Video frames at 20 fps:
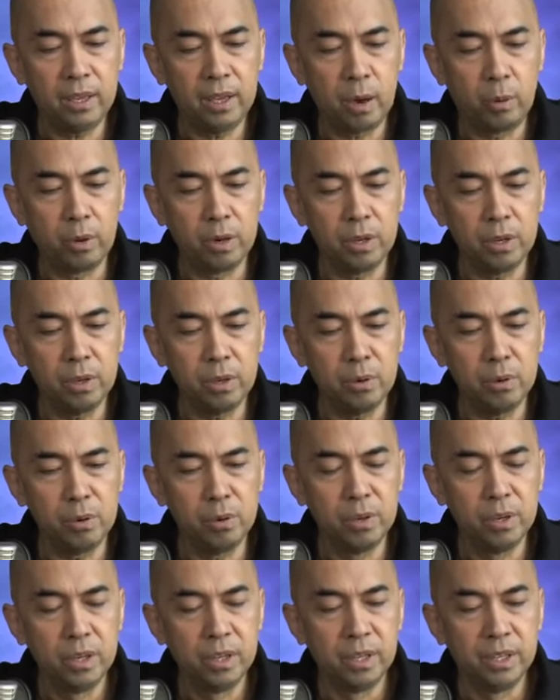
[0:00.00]
how are
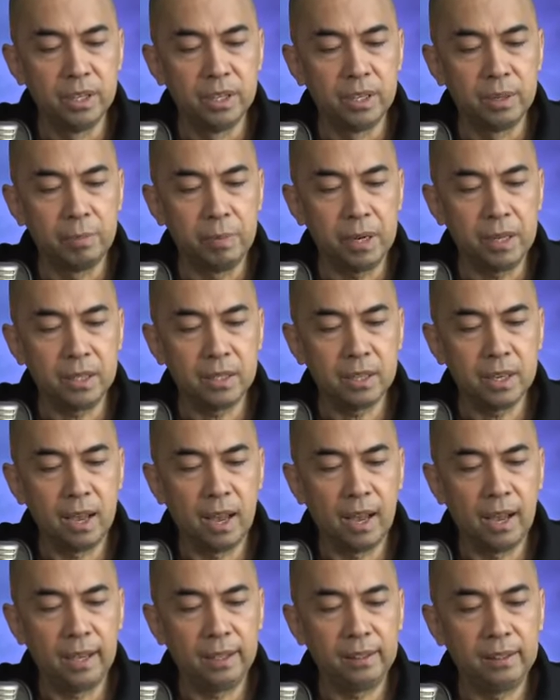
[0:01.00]
you? Praise
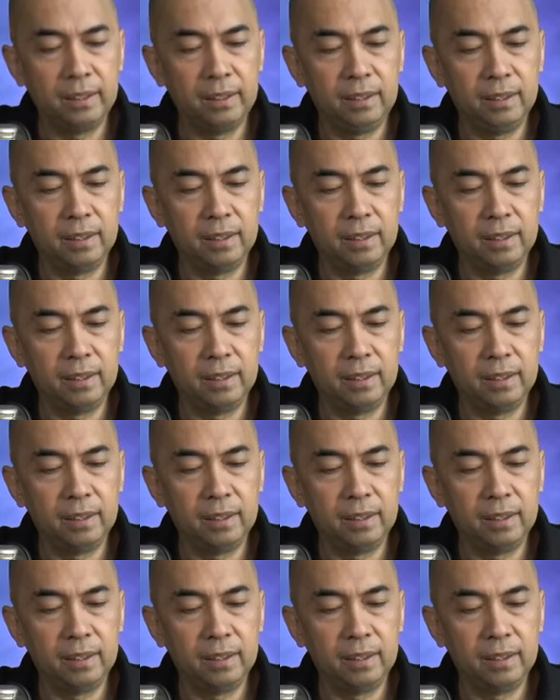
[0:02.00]
God.